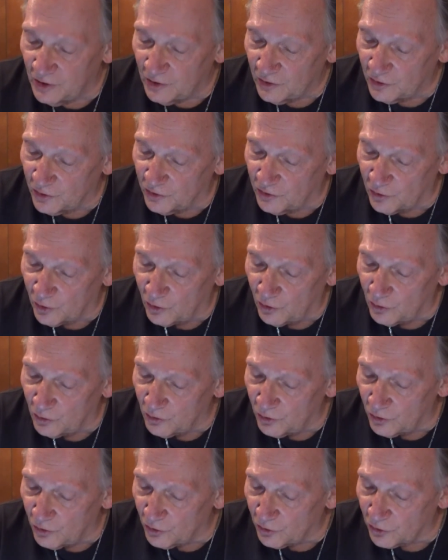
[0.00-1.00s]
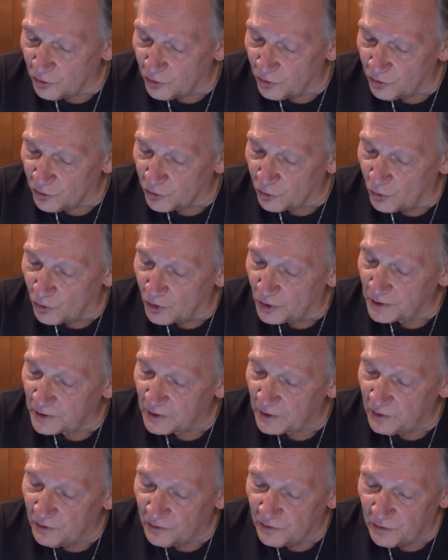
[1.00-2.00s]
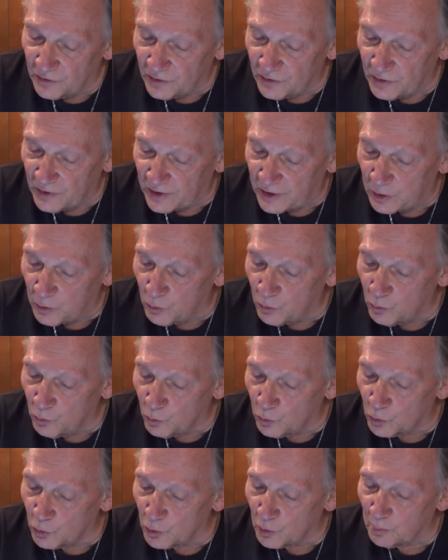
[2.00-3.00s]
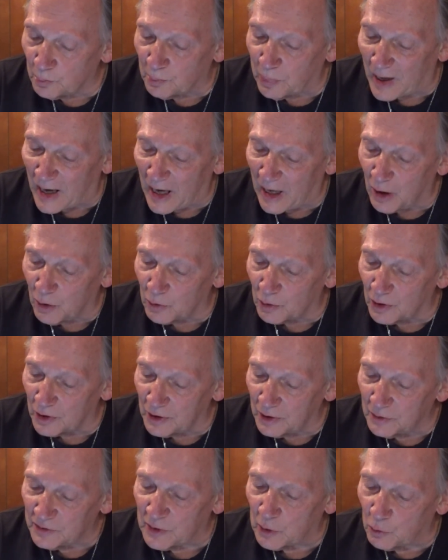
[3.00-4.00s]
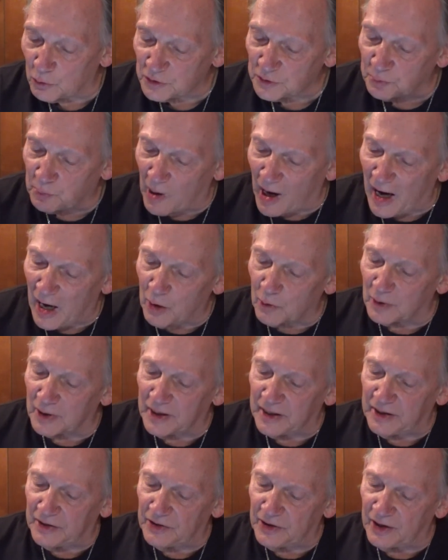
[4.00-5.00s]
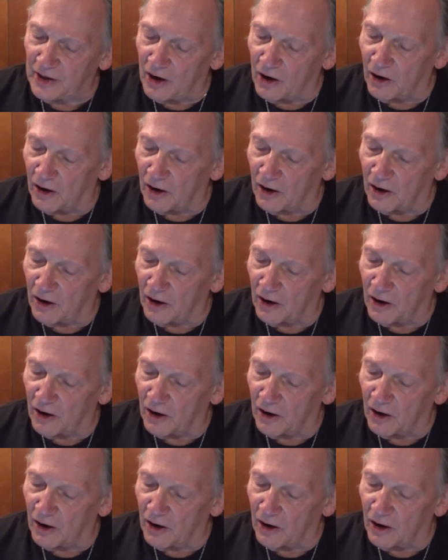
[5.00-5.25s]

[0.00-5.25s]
though thought they were power, there was power in the